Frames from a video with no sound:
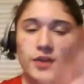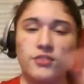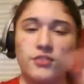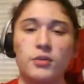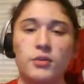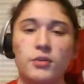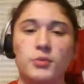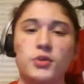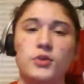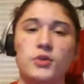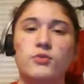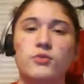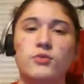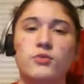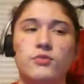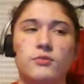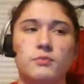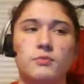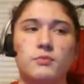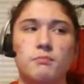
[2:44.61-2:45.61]

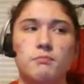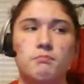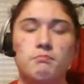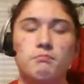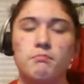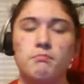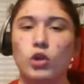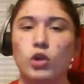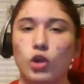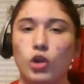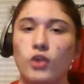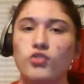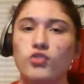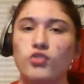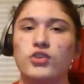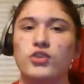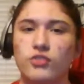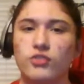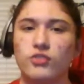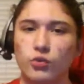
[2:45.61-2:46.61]
USW's
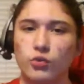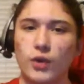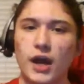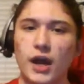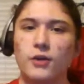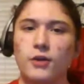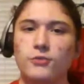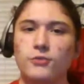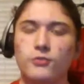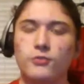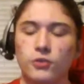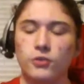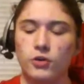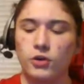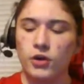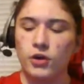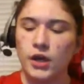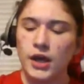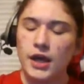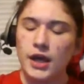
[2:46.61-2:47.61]
the largest
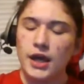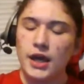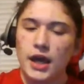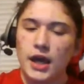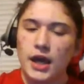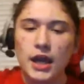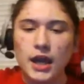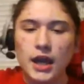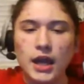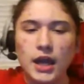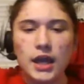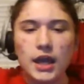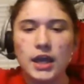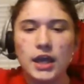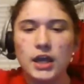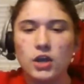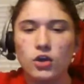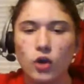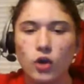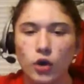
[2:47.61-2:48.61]
crowd for
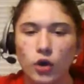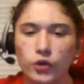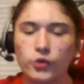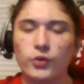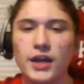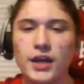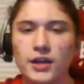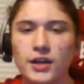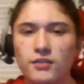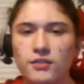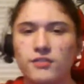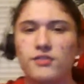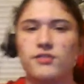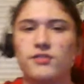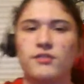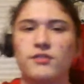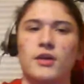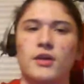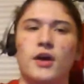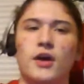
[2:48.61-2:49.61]
a Call to
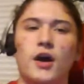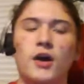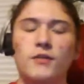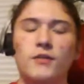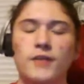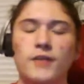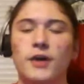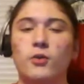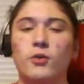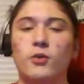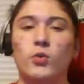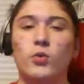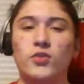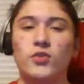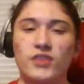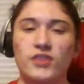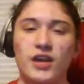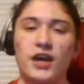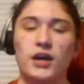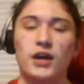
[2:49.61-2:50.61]
Greatness
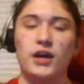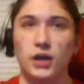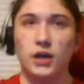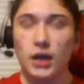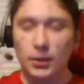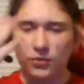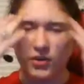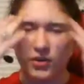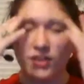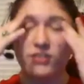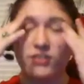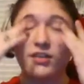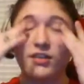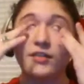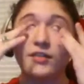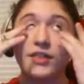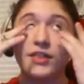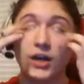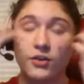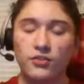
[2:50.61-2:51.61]
event was not,
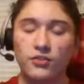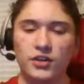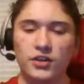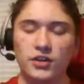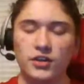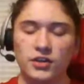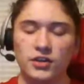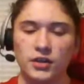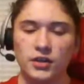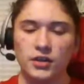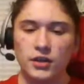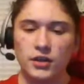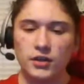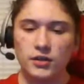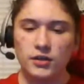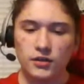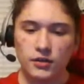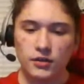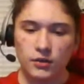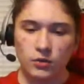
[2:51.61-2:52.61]
7,000.
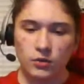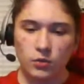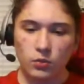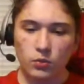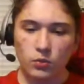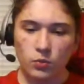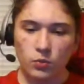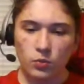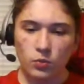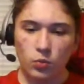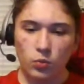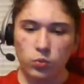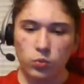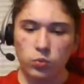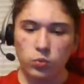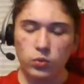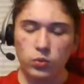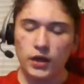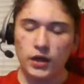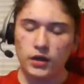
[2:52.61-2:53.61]

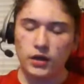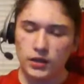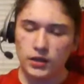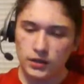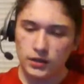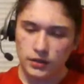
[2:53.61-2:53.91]
I think